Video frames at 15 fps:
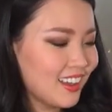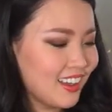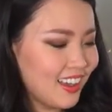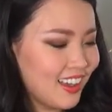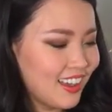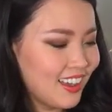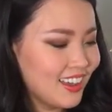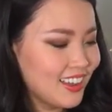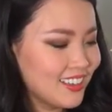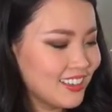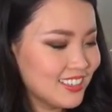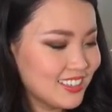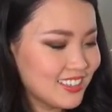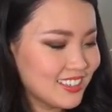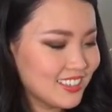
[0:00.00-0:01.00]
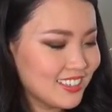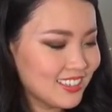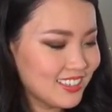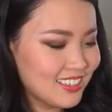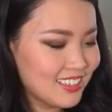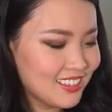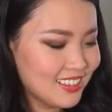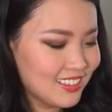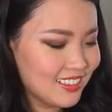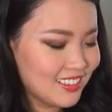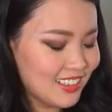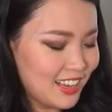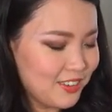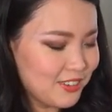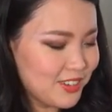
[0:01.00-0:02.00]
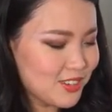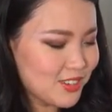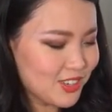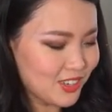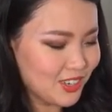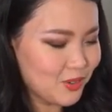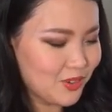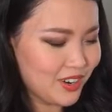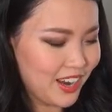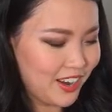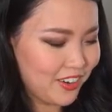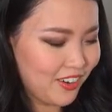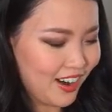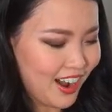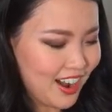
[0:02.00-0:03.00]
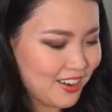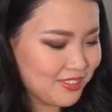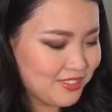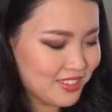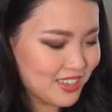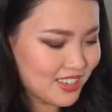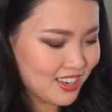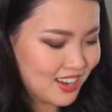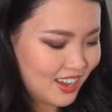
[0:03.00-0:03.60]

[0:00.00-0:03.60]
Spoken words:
and life is good when I craft.